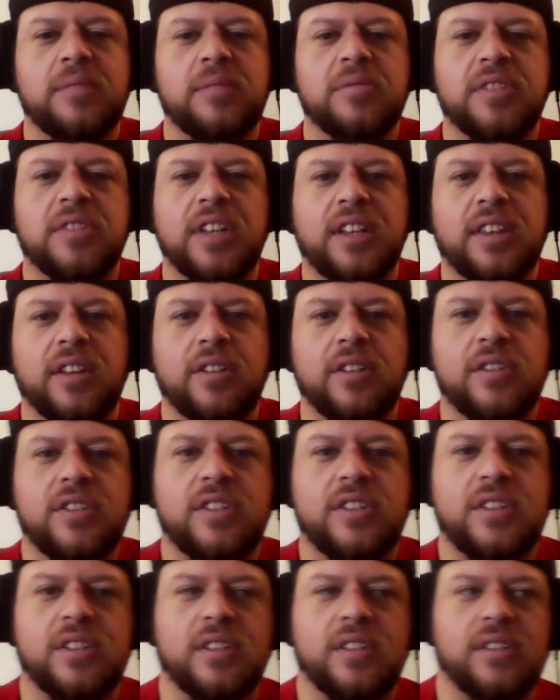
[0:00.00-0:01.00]
seems like
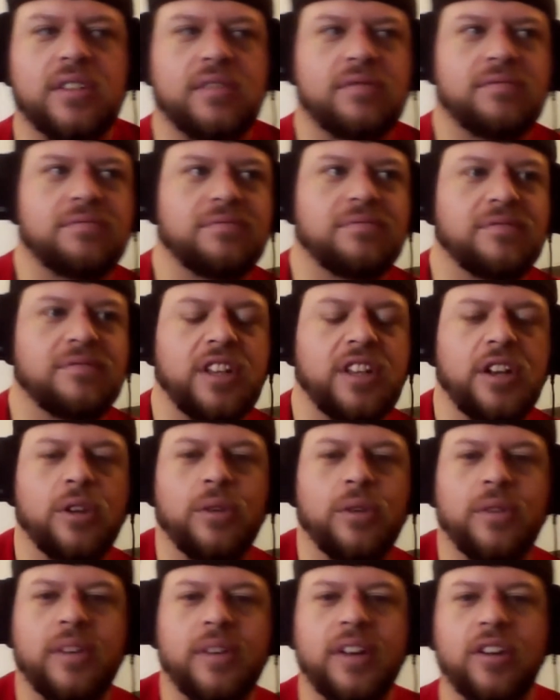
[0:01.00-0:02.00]
there's
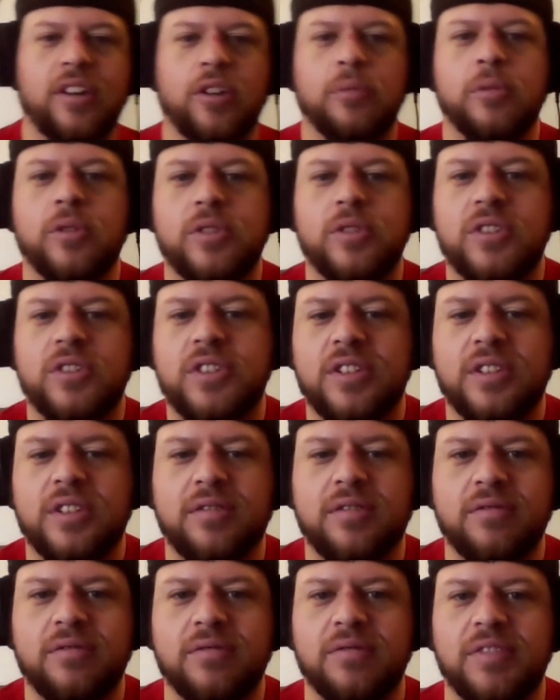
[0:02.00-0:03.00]
almost
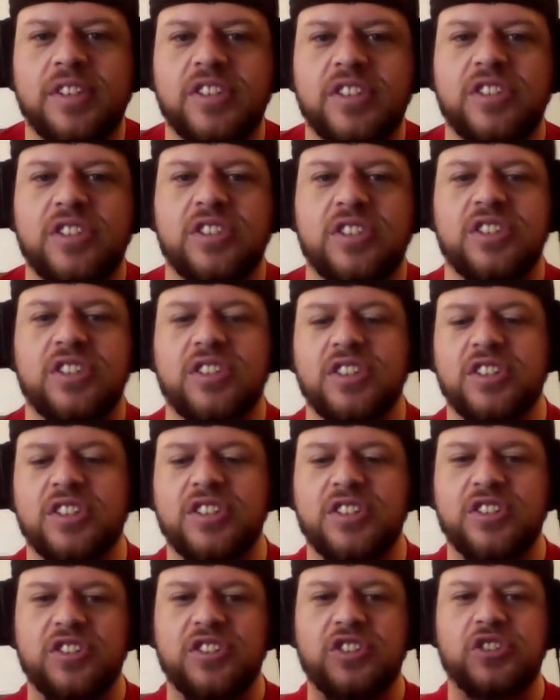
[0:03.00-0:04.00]
this
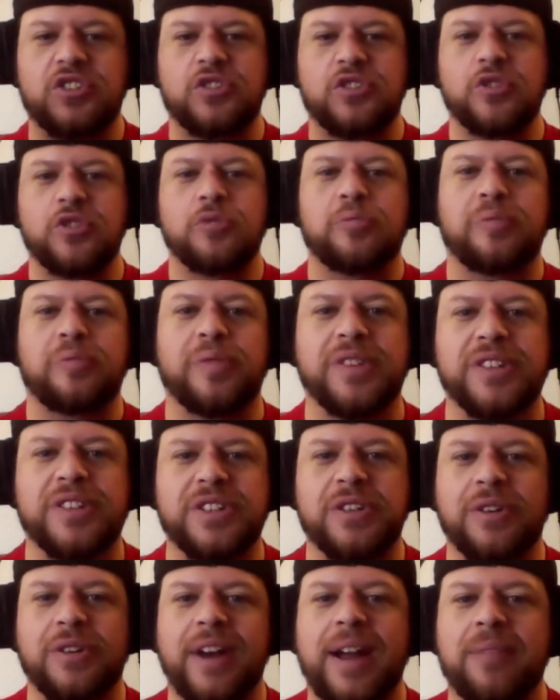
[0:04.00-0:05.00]
scoop,
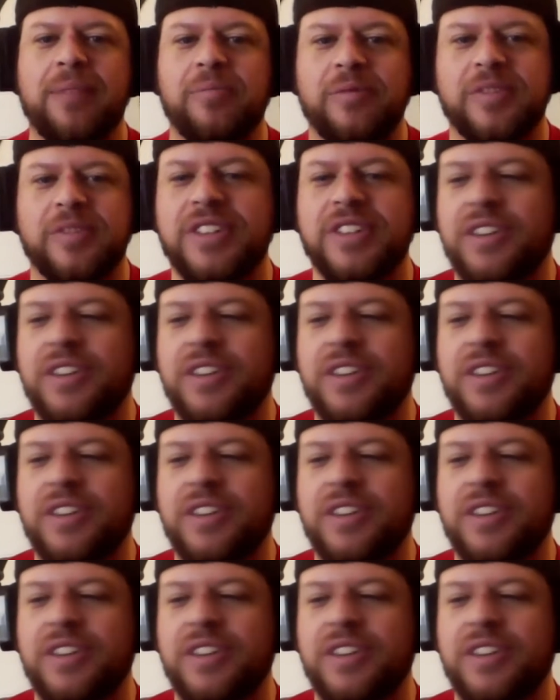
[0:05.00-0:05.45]
this grab,